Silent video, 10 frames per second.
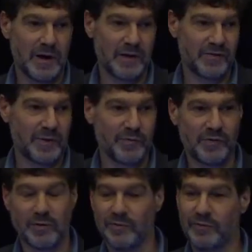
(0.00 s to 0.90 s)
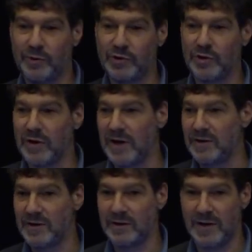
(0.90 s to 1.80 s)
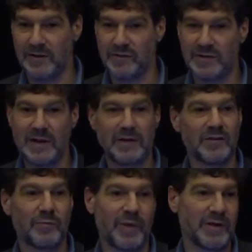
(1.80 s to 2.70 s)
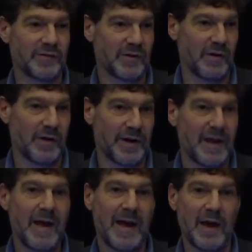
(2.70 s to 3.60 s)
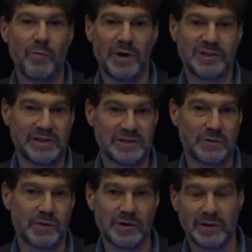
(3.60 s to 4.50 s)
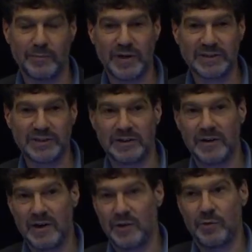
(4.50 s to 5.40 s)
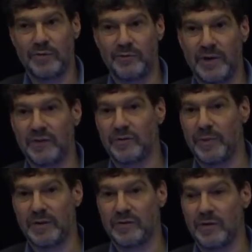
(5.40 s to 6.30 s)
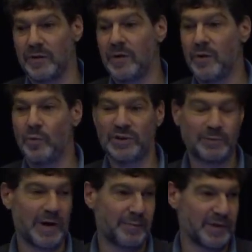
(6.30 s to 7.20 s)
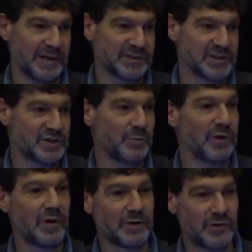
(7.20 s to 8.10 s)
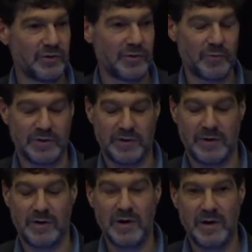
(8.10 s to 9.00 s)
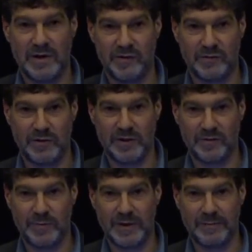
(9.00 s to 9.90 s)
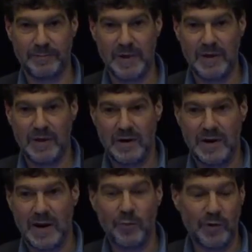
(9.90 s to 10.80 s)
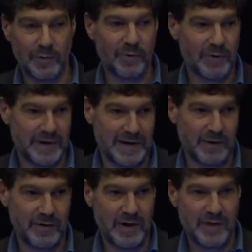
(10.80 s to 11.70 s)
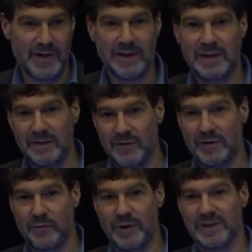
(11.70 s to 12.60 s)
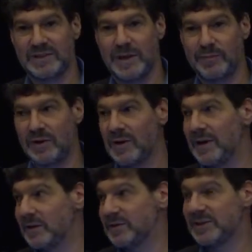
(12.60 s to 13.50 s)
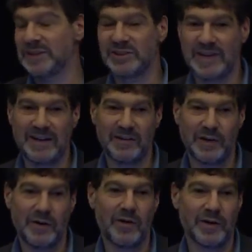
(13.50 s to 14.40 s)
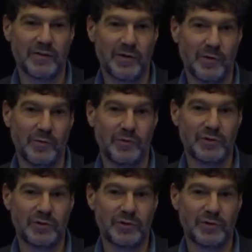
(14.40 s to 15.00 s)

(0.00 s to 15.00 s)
some sort of future idealized state is based on how much historical oppression you have faced based on which populations you belong to and what their history has been. Now, I will point out that even if we accept intersectionality on its own